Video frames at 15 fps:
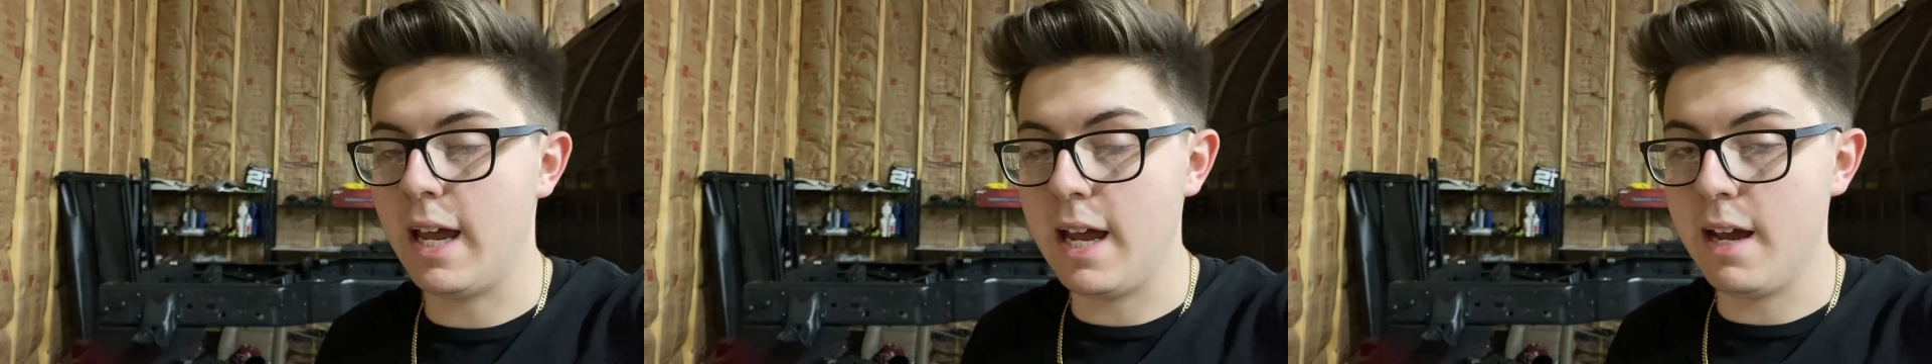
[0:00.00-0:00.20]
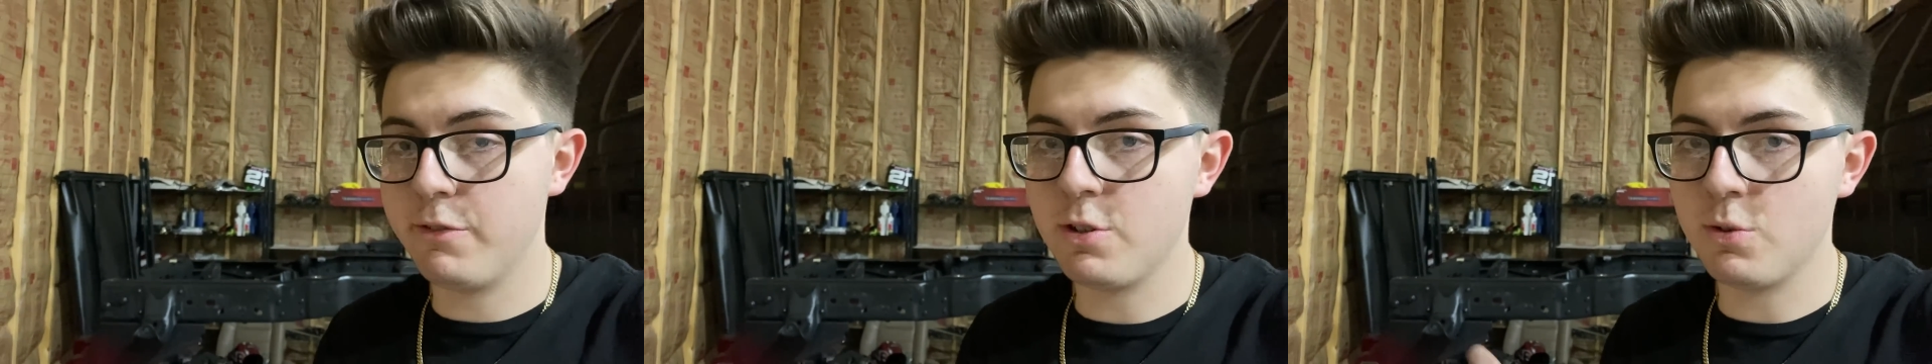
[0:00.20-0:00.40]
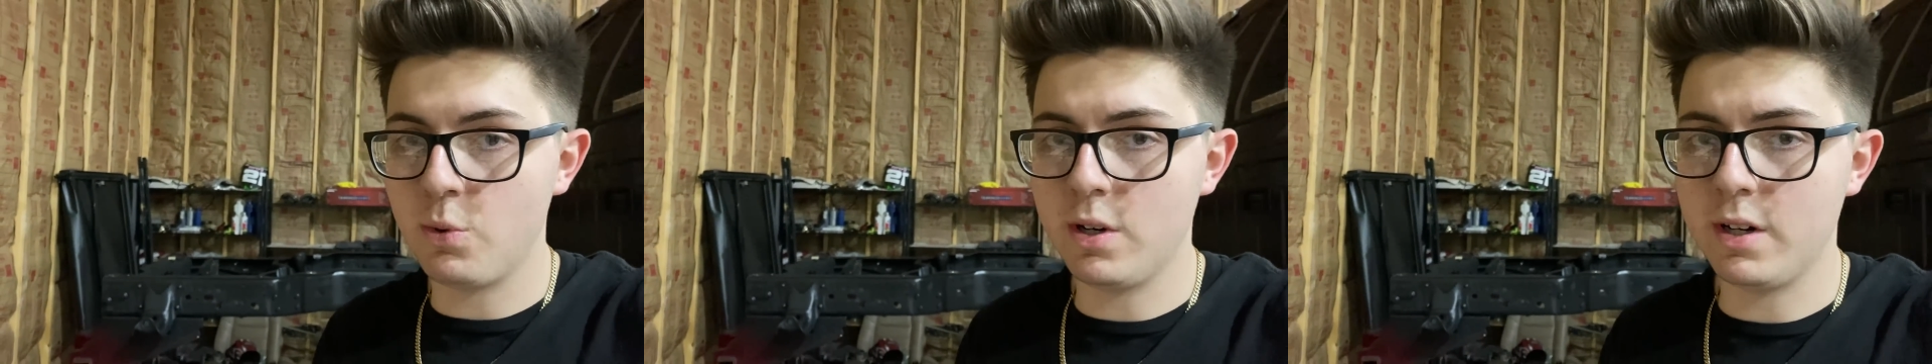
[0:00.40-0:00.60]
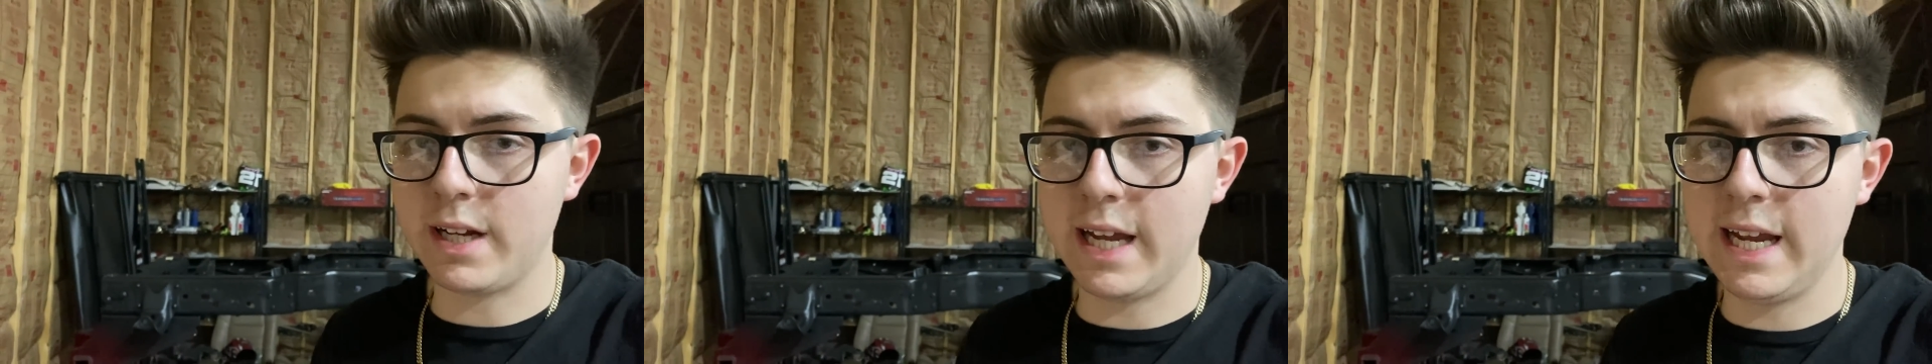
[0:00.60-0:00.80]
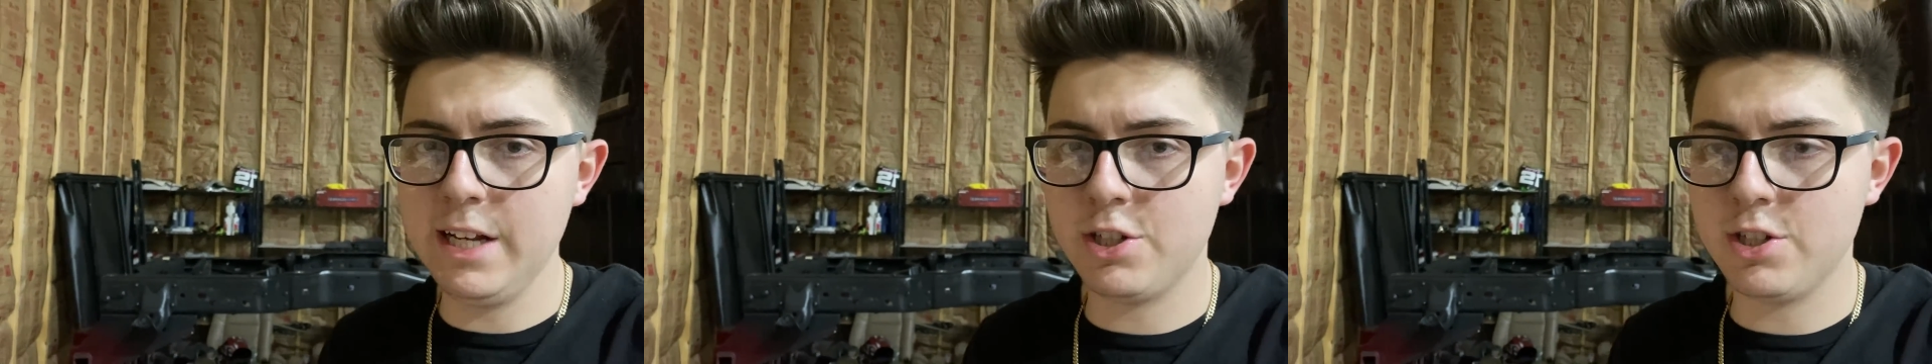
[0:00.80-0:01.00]
after work
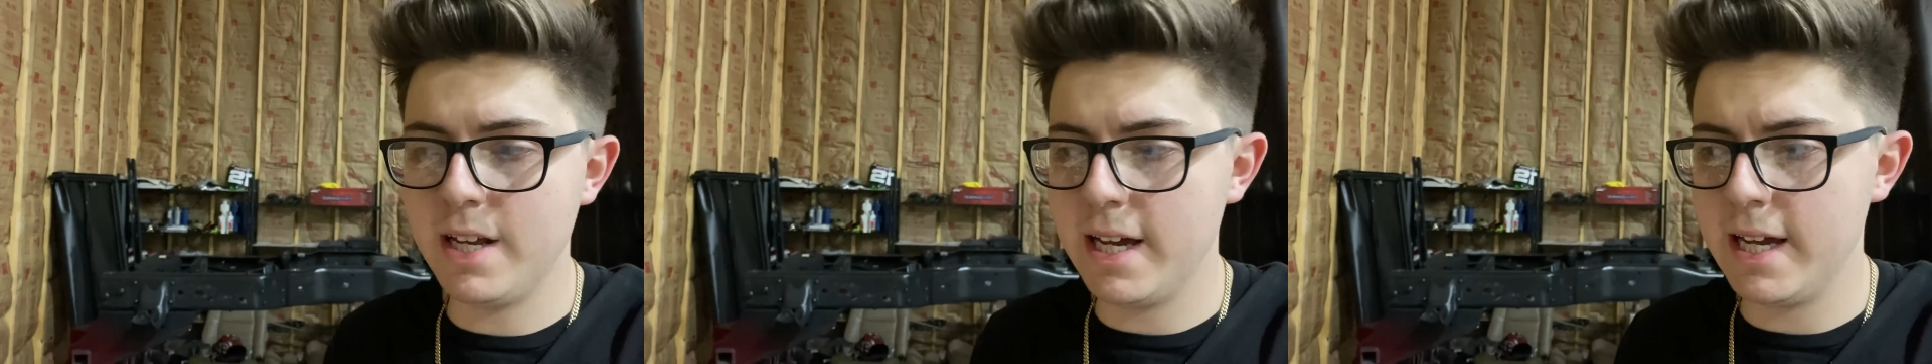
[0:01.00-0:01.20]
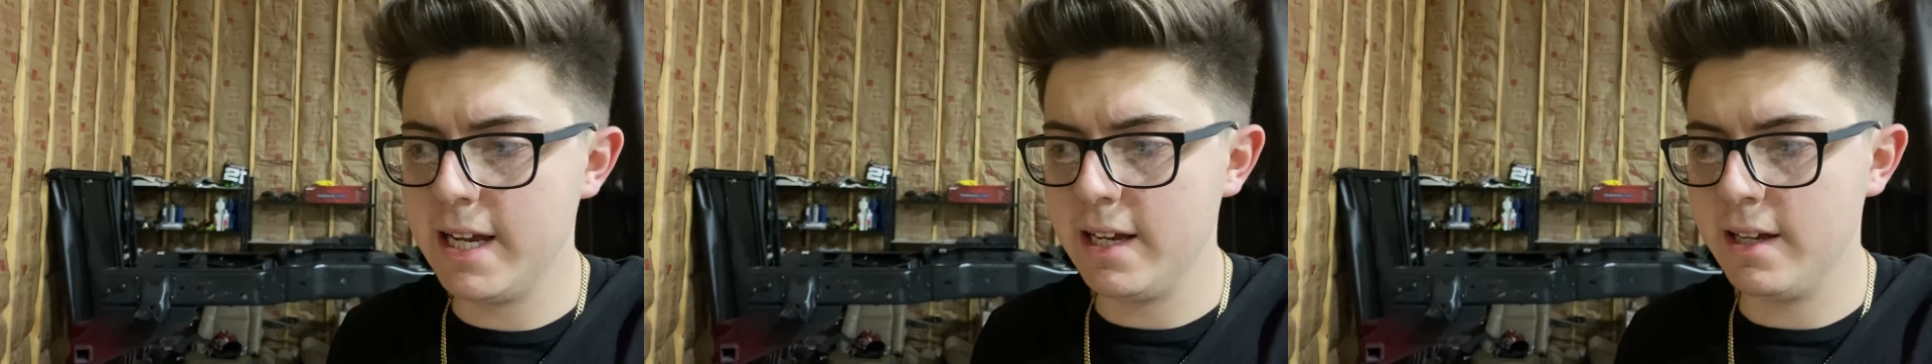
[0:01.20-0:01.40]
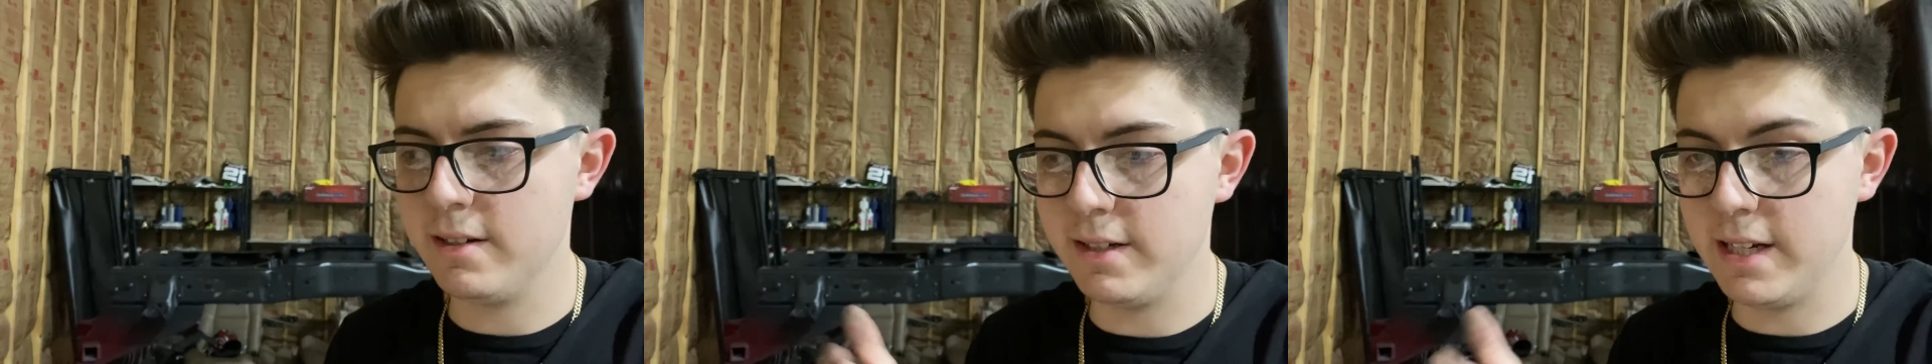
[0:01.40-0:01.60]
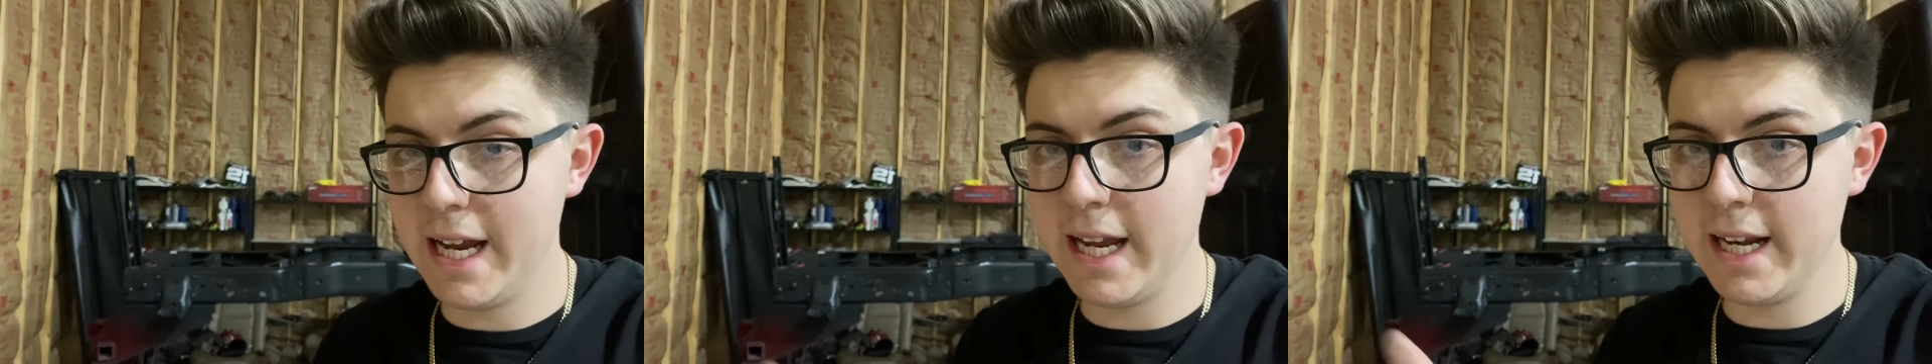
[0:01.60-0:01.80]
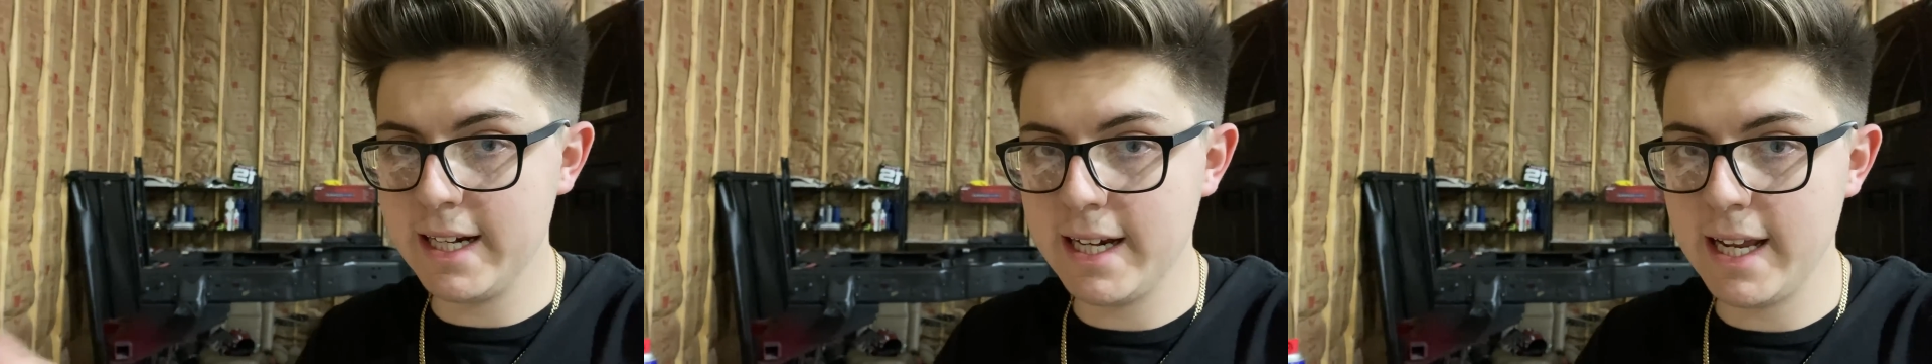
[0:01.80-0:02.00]
each day,
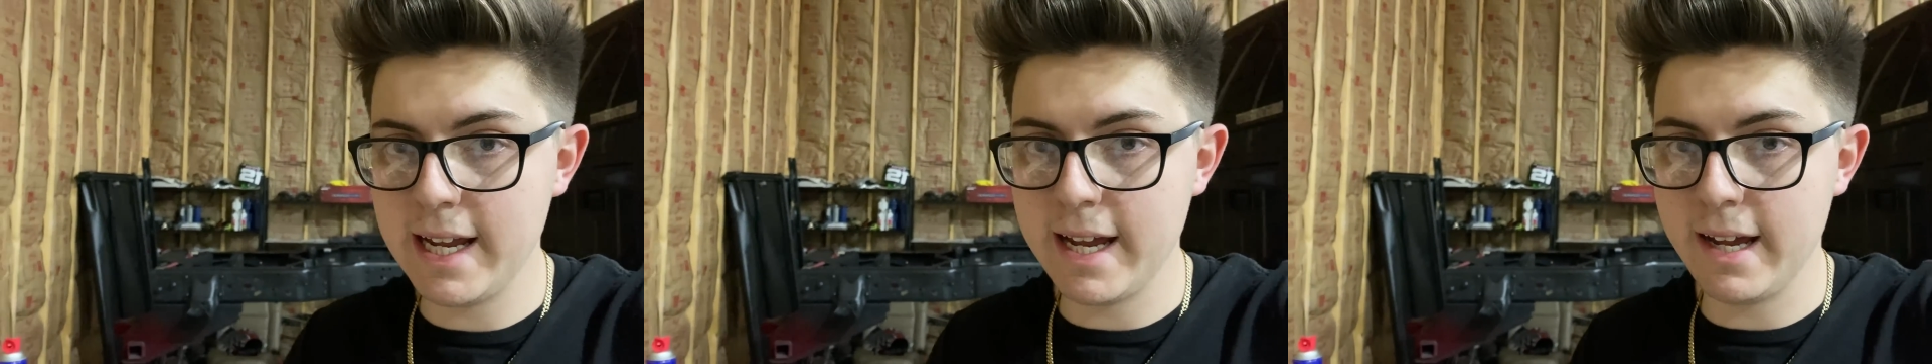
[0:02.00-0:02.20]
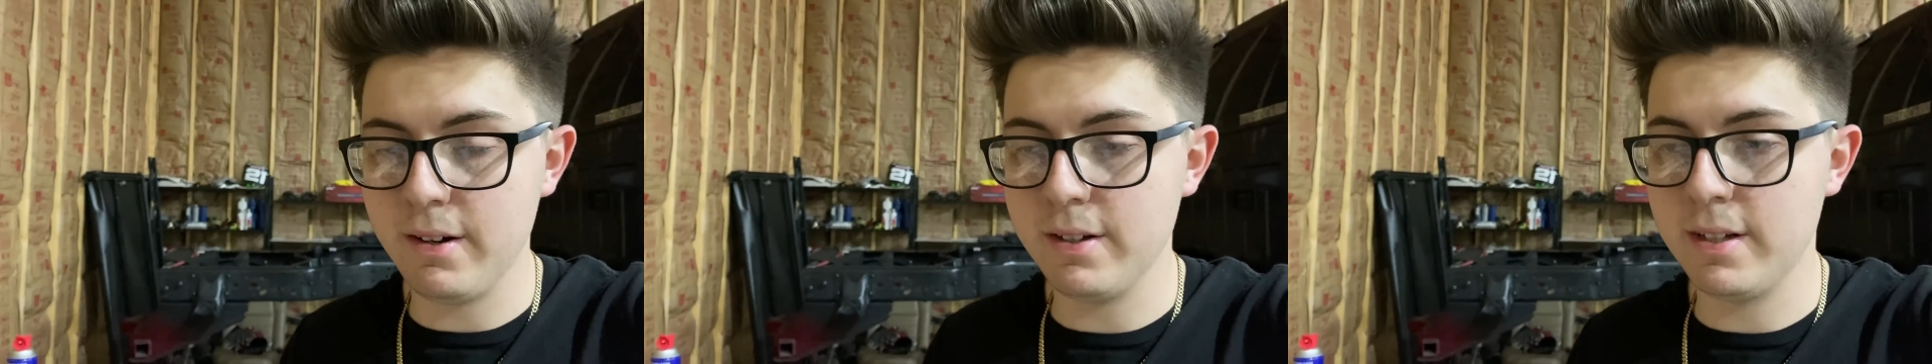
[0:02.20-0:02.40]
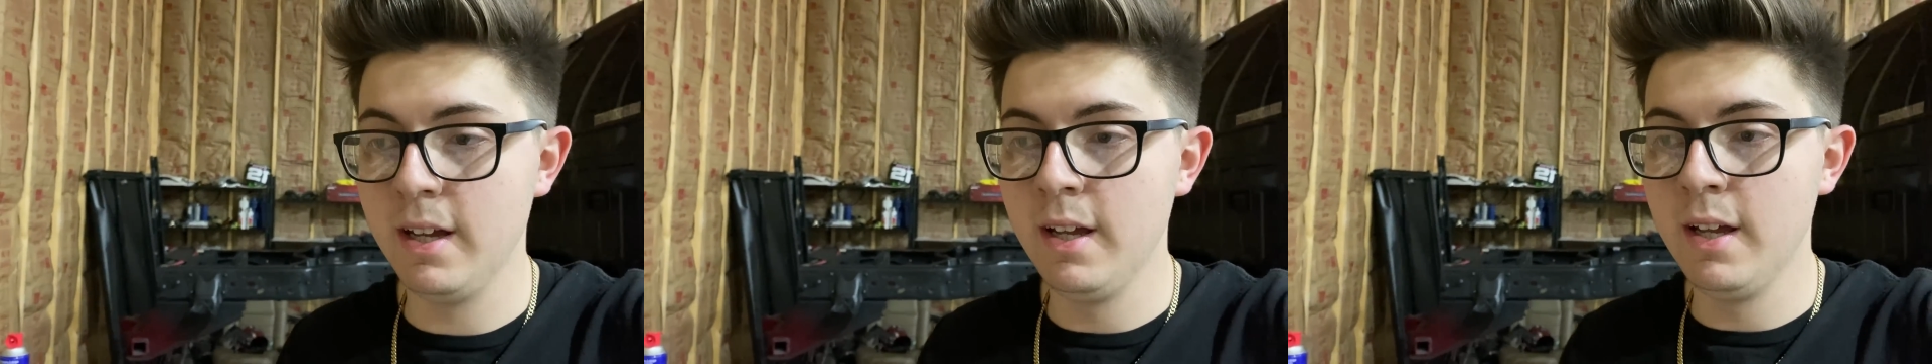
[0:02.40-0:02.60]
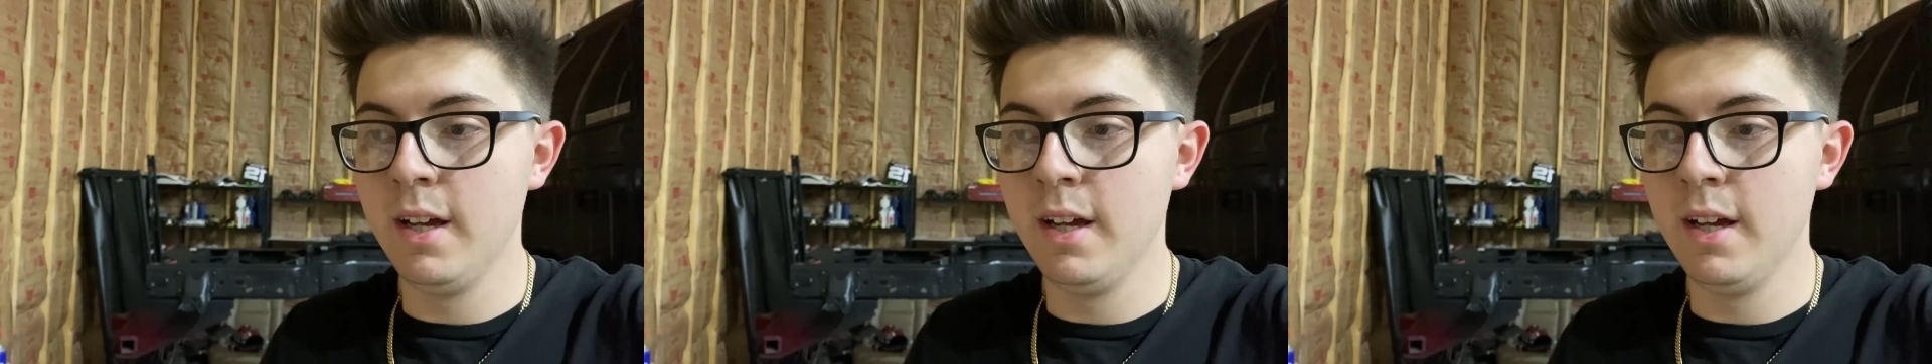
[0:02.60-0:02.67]
day in and day out,